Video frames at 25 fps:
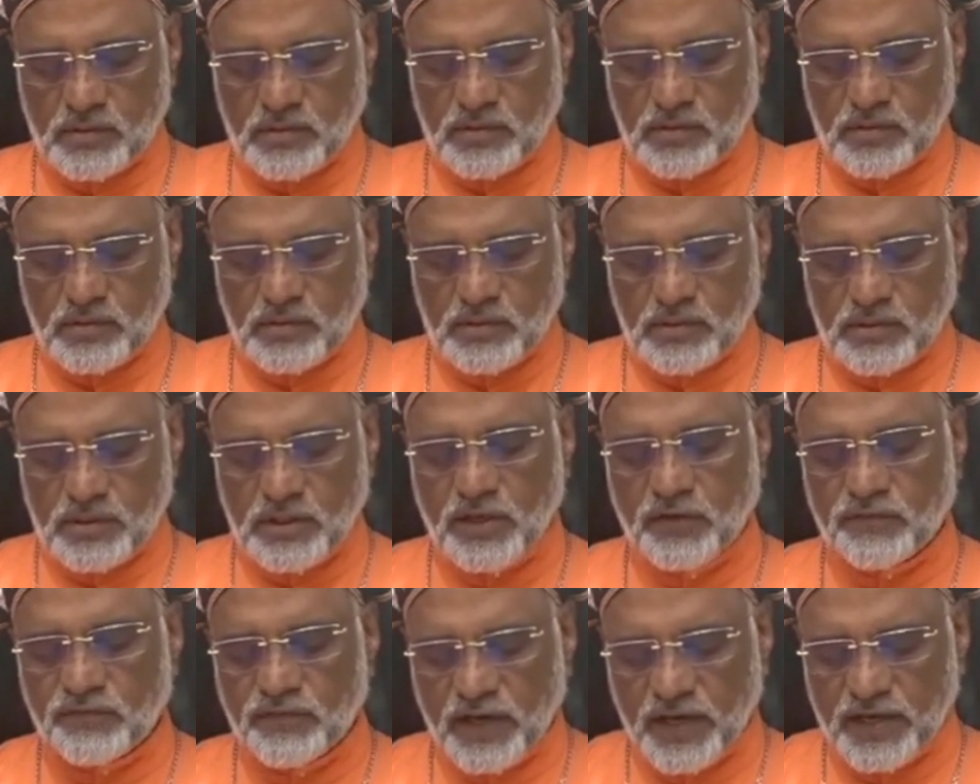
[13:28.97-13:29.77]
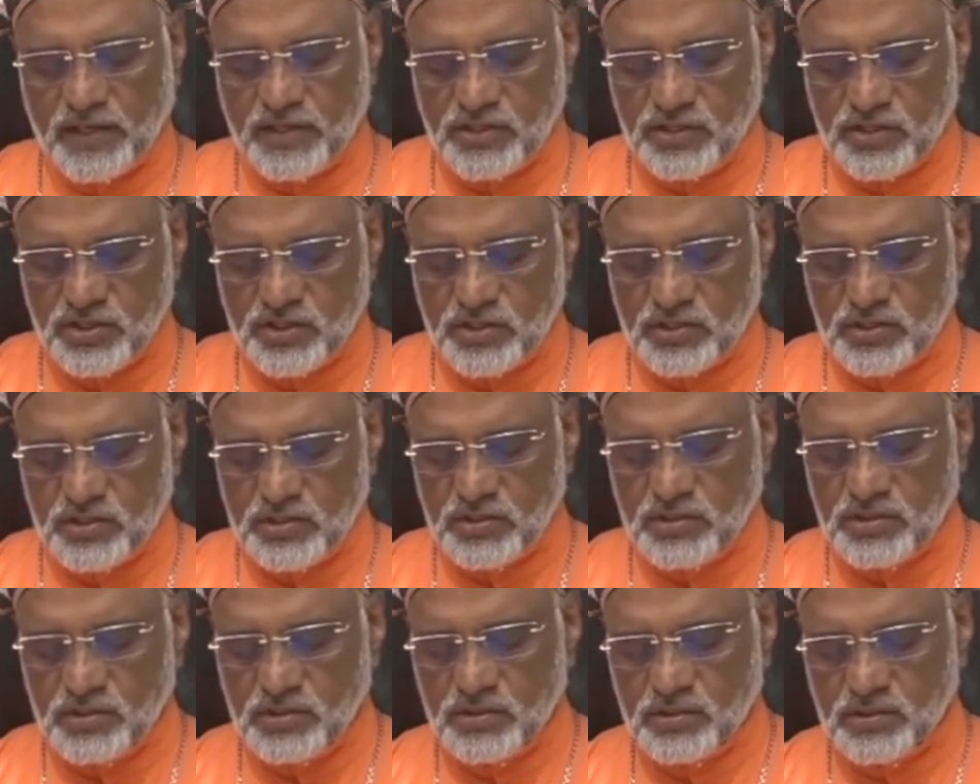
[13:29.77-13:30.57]
Dear friends,
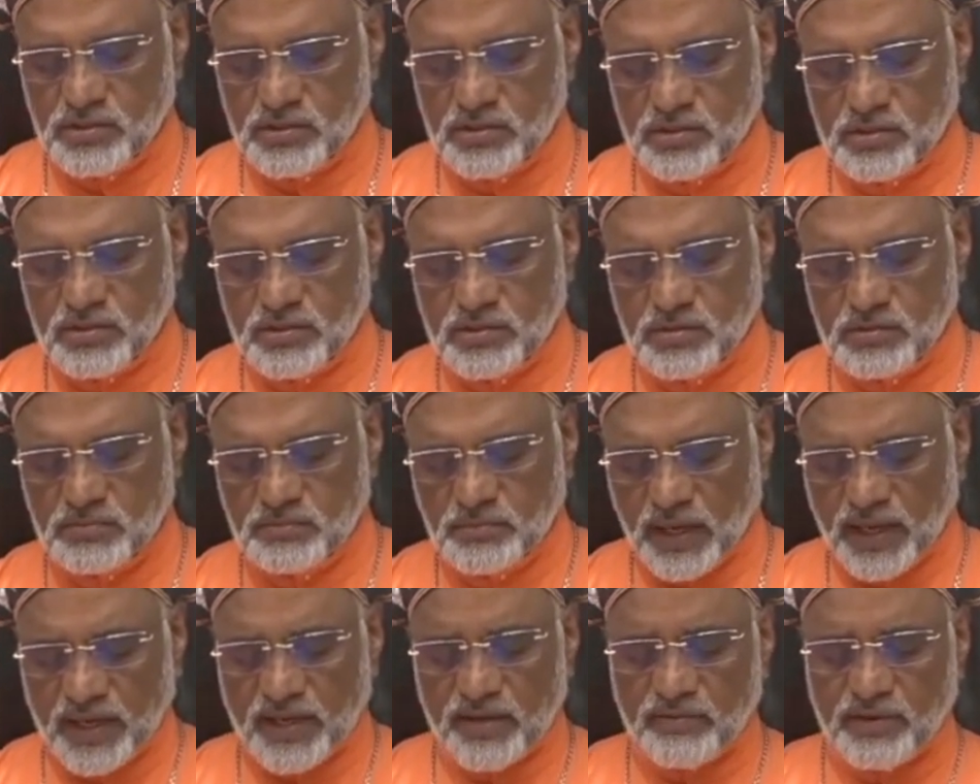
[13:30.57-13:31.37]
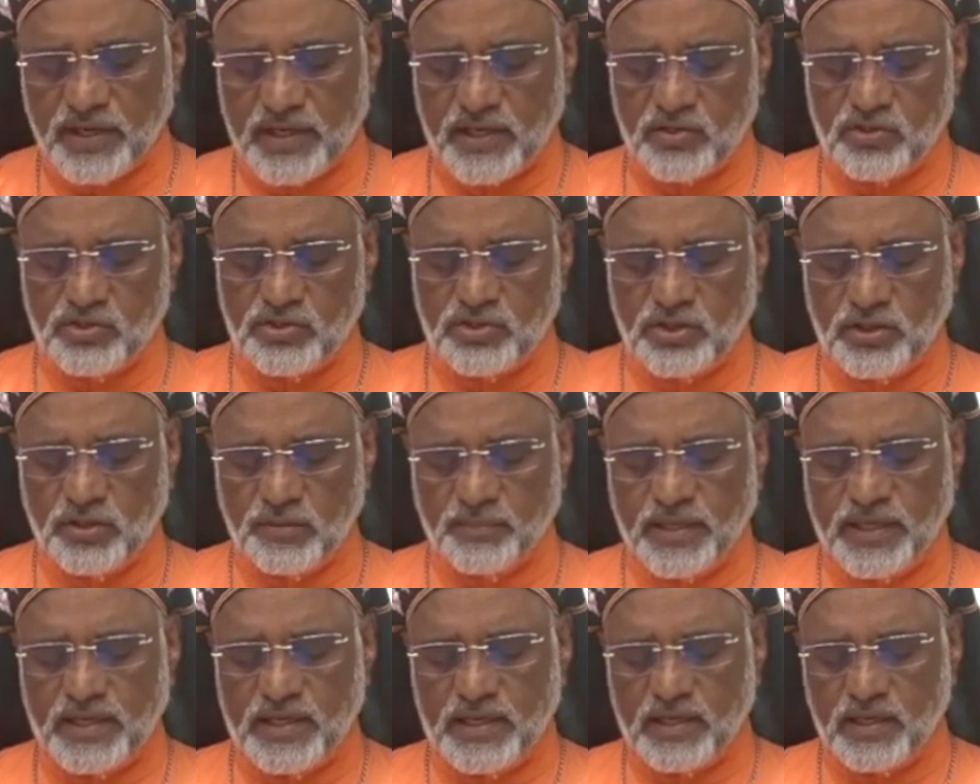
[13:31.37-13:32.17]
Maria Ivanius
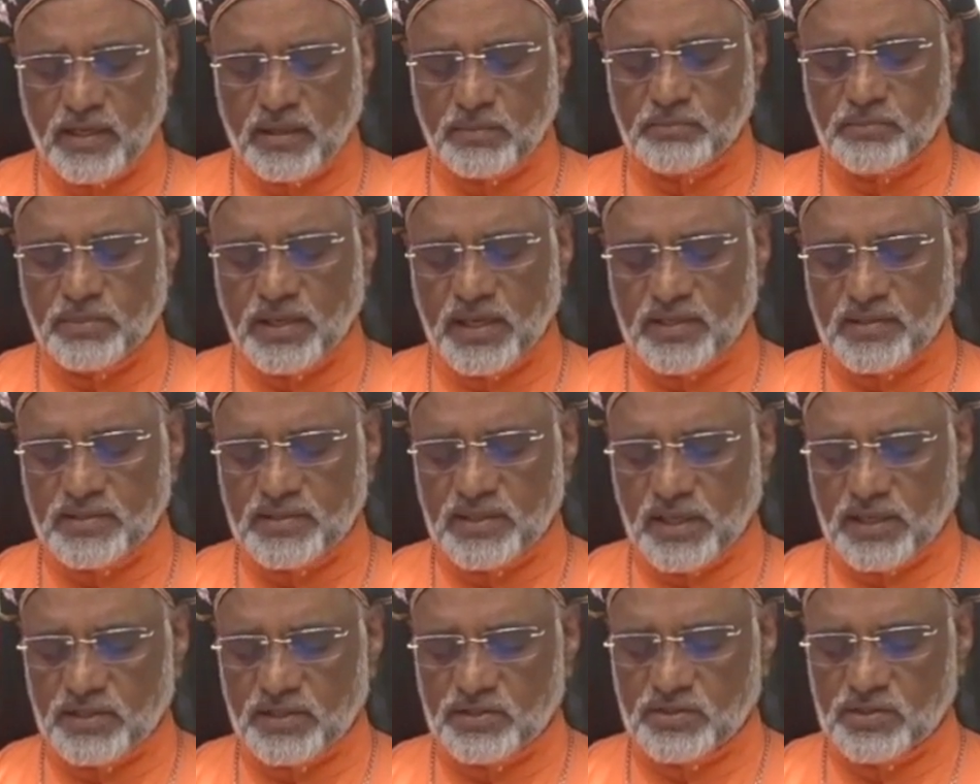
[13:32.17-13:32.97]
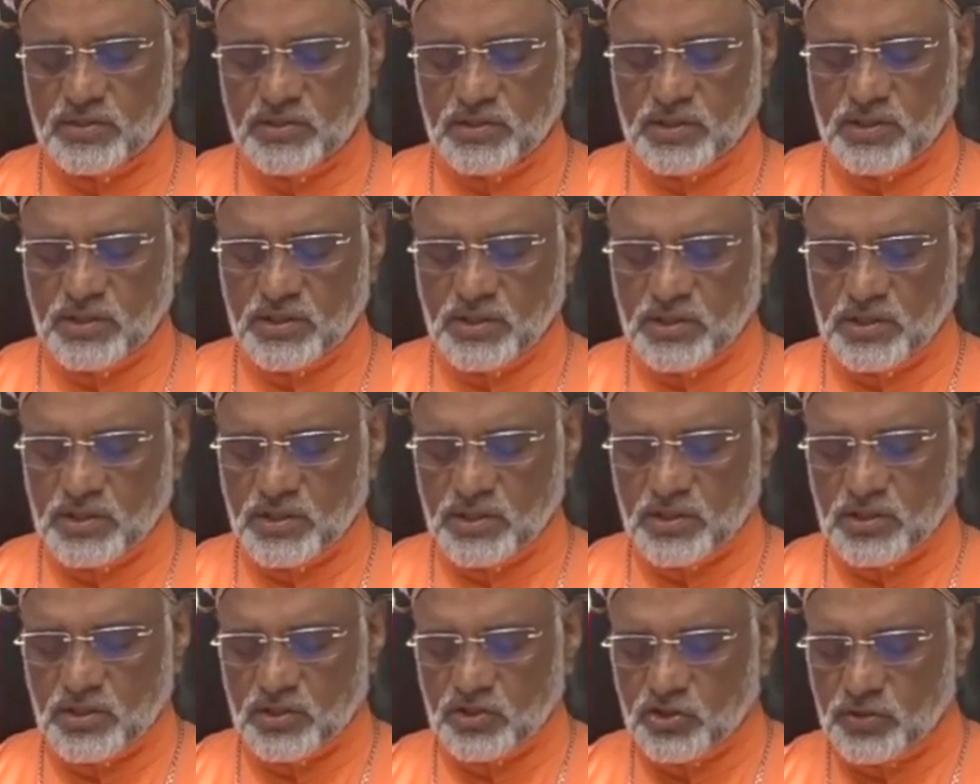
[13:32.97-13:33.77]
Thirumeni compels us
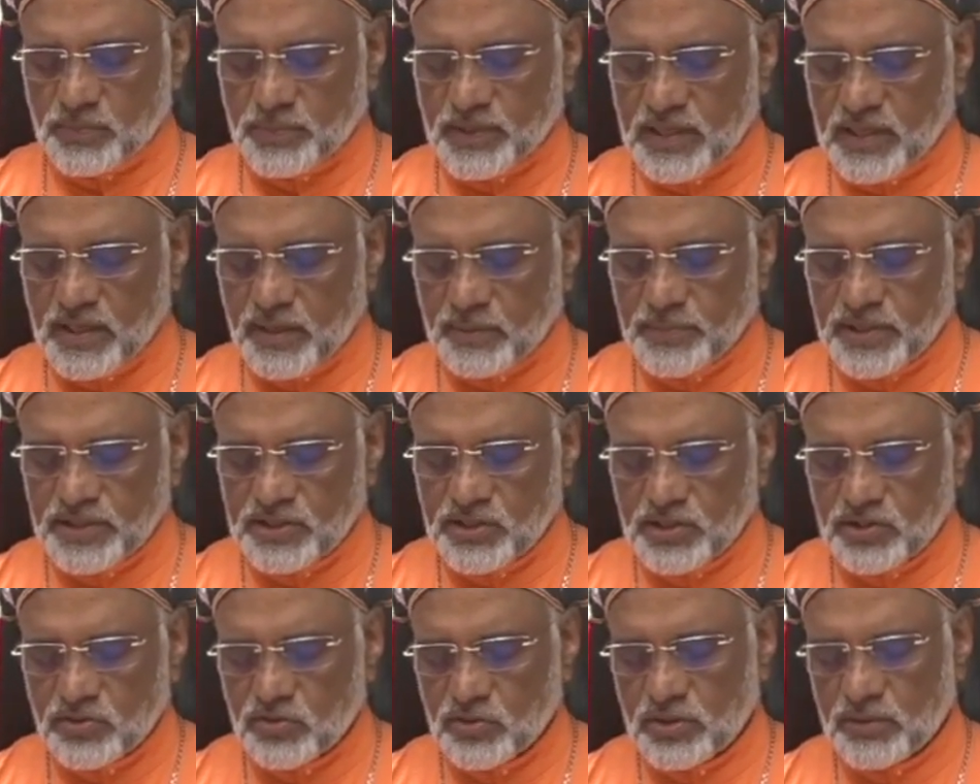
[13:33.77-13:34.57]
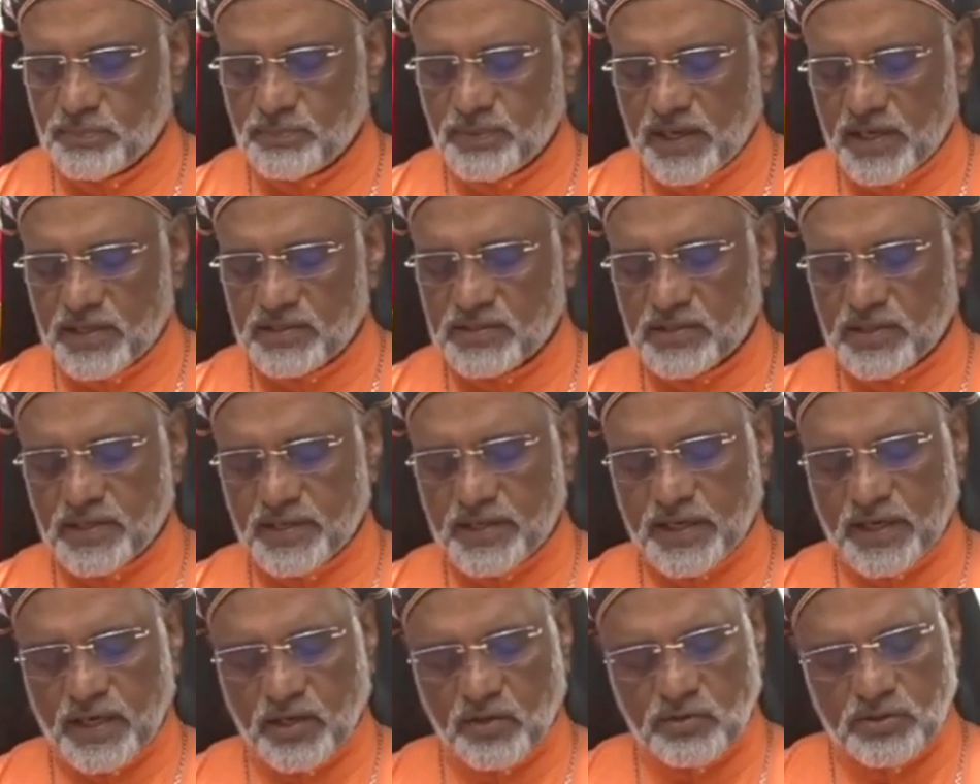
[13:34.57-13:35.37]
to be committed to the pastoral
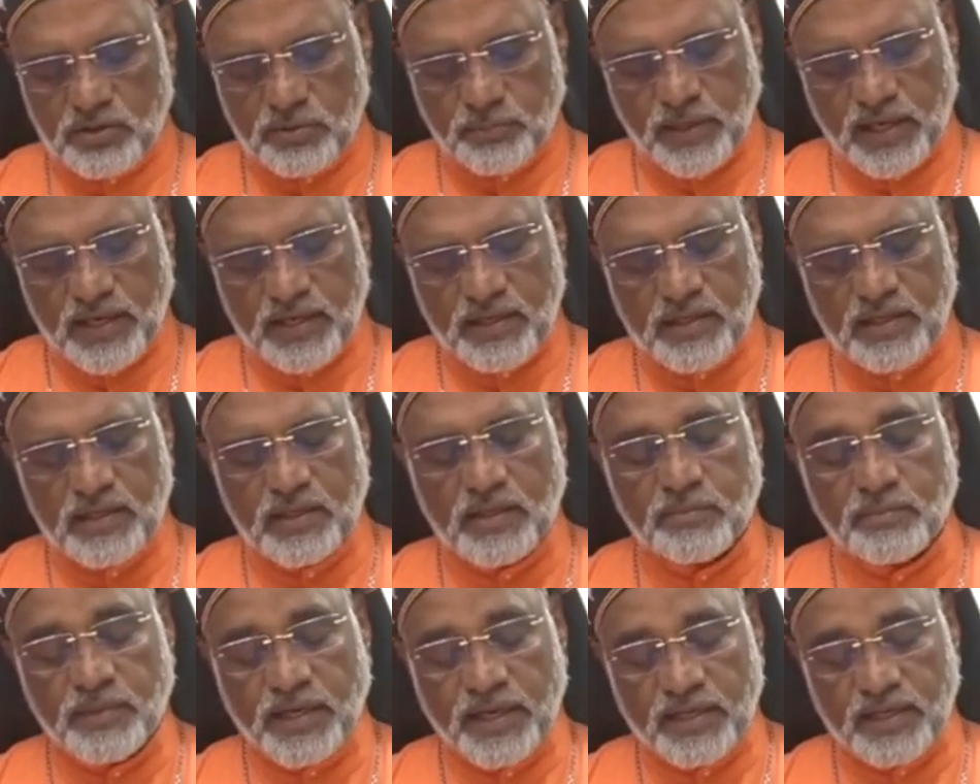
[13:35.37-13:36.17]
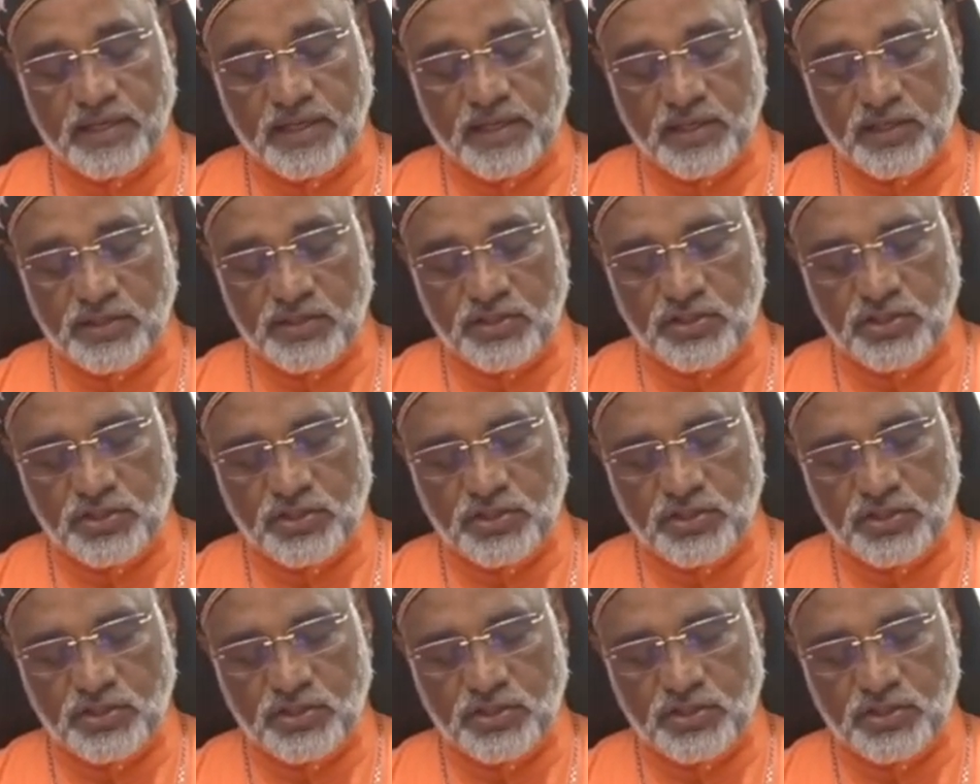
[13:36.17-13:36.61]
care of the Malankara migrants.